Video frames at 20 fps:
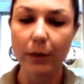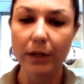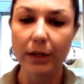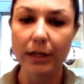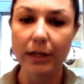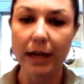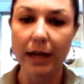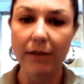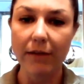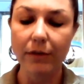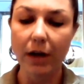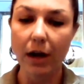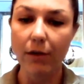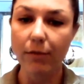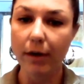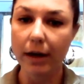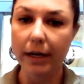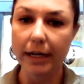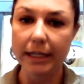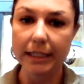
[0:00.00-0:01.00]
have not
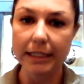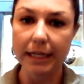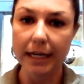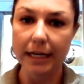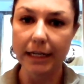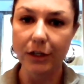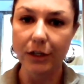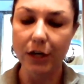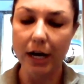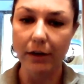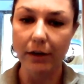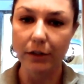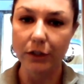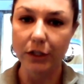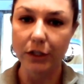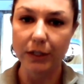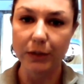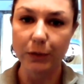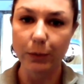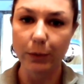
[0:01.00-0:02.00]
run into any
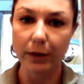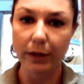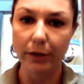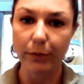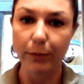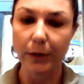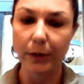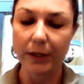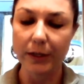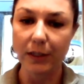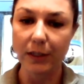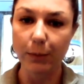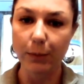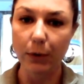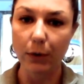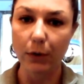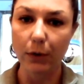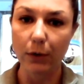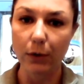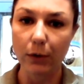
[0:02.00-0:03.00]
challenges with
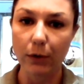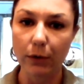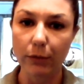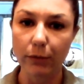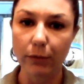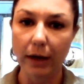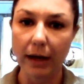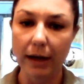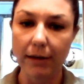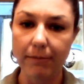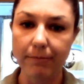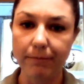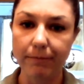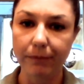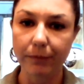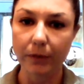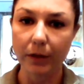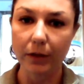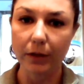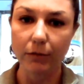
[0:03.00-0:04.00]
municipal
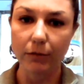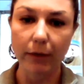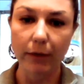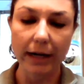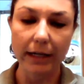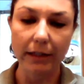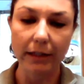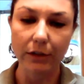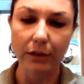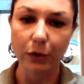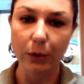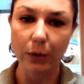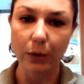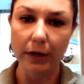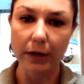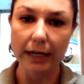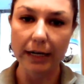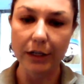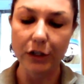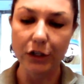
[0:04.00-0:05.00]
regulatory
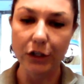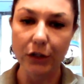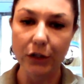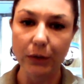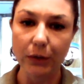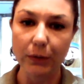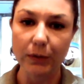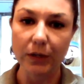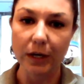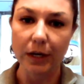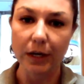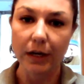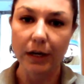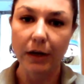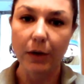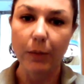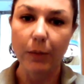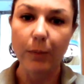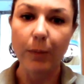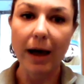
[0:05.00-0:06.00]
issues.
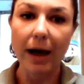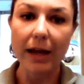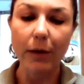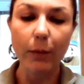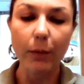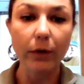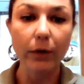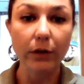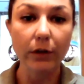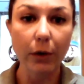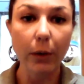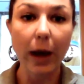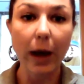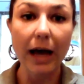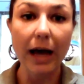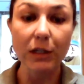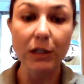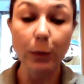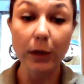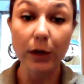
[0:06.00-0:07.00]
But you know,
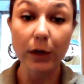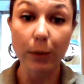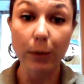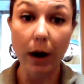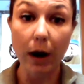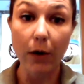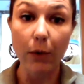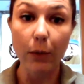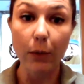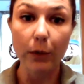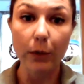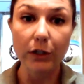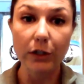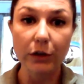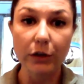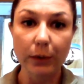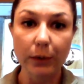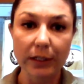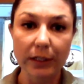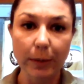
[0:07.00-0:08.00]
as we grow, we do
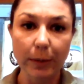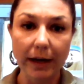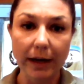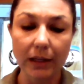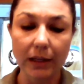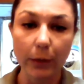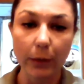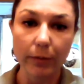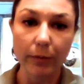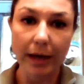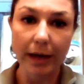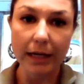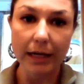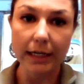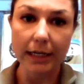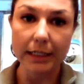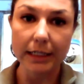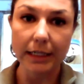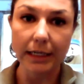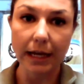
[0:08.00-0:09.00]
expect that we may need
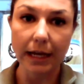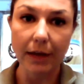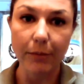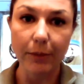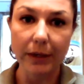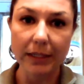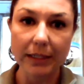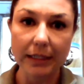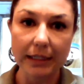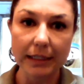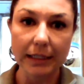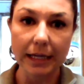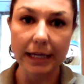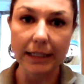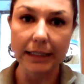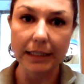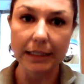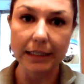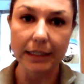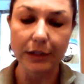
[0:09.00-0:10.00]
to get business
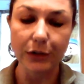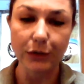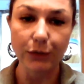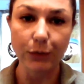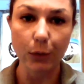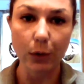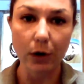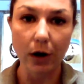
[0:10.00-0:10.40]
licenses for our